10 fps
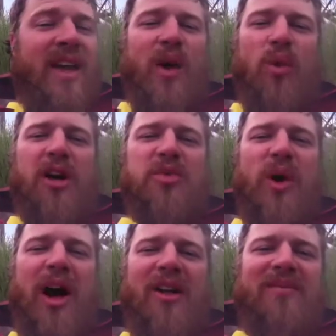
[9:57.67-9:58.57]
It worked
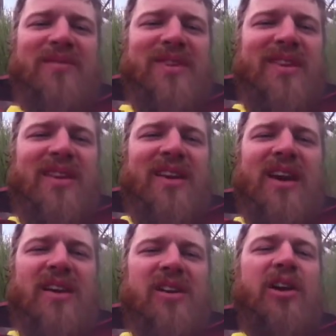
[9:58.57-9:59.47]
well.
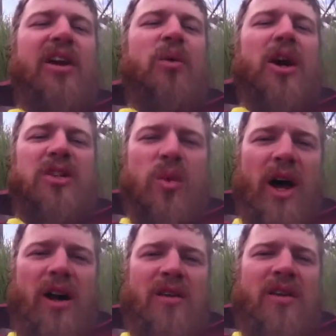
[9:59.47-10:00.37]
it clearly worked
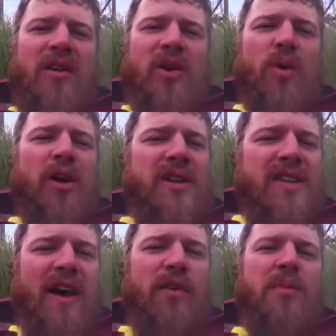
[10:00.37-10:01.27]
well. The world
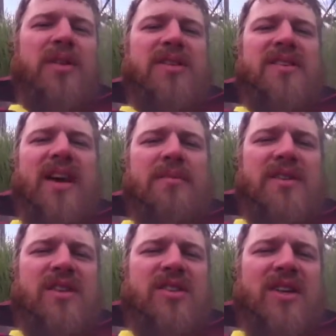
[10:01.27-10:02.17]
has never been the same
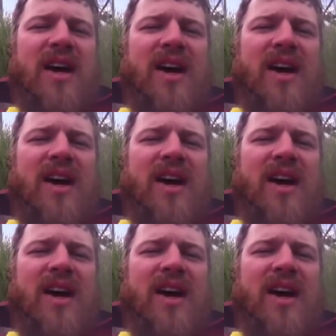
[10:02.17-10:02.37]
since